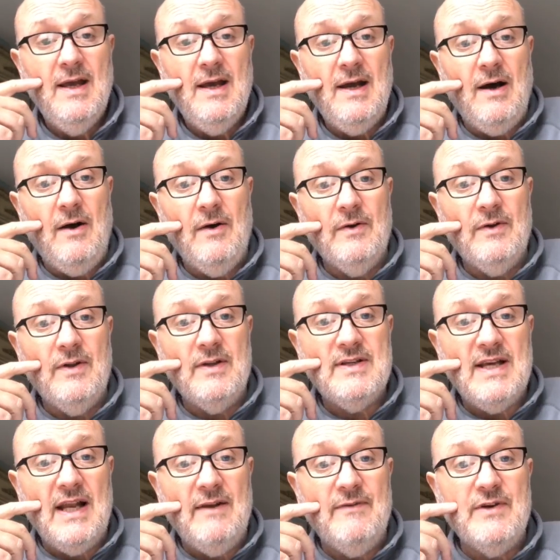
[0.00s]
on the
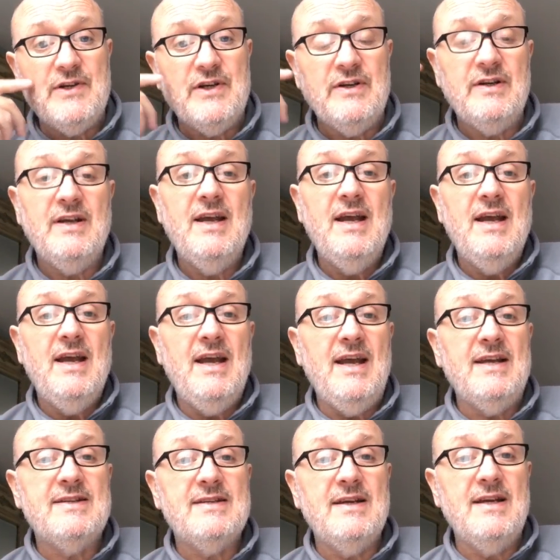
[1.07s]
television,
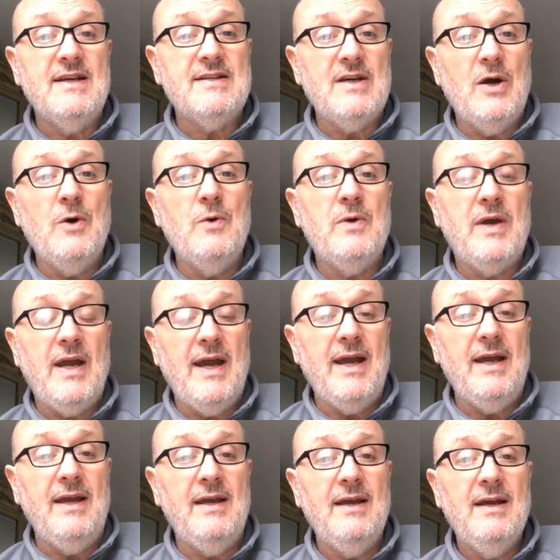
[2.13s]
it's
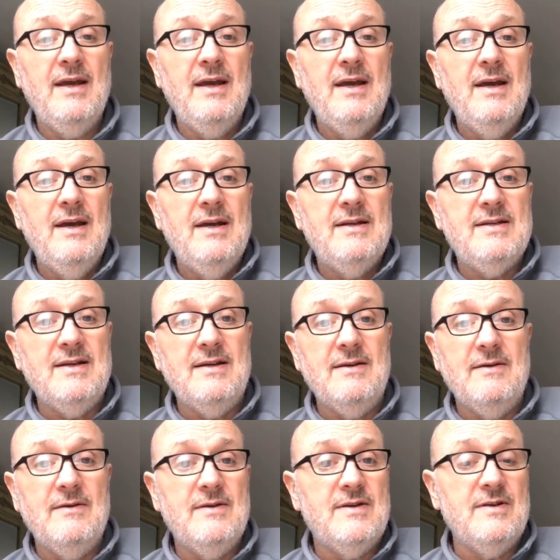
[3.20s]
okay
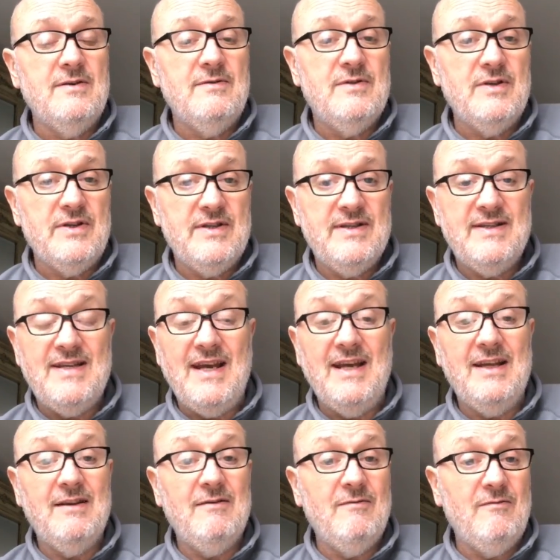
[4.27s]
to just
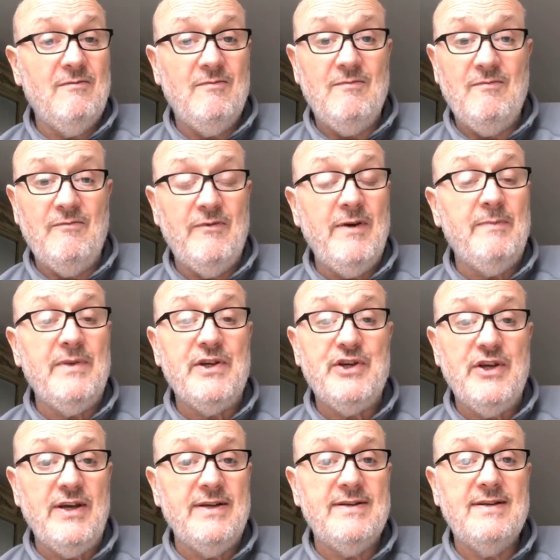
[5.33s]
rip the
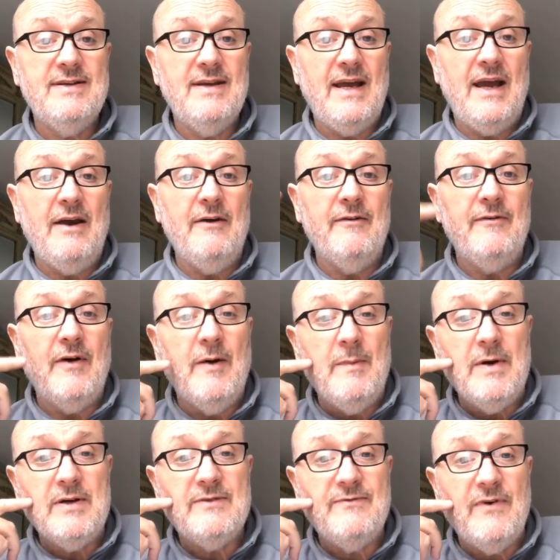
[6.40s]
shit out of our
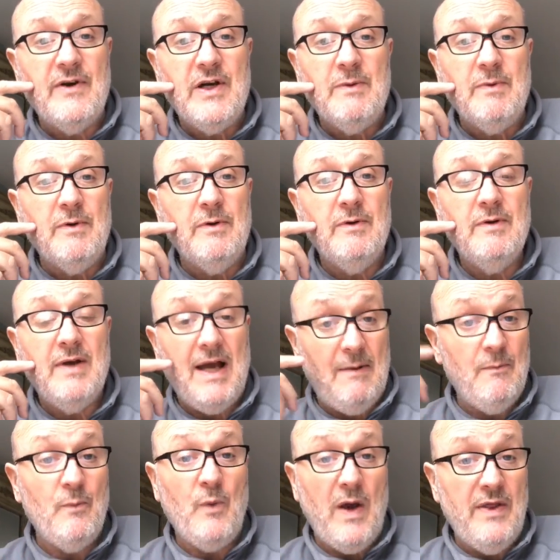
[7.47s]
most vulnerable
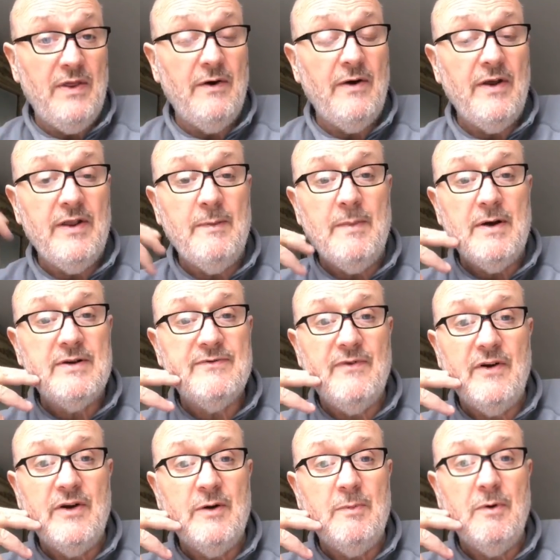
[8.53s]
when they're at their most
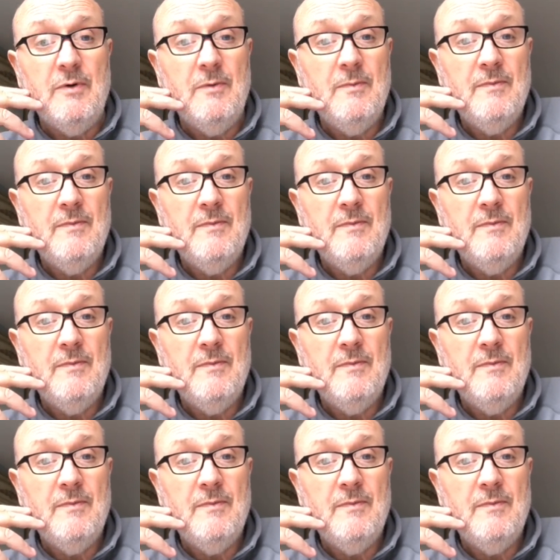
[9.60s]
vulnerable.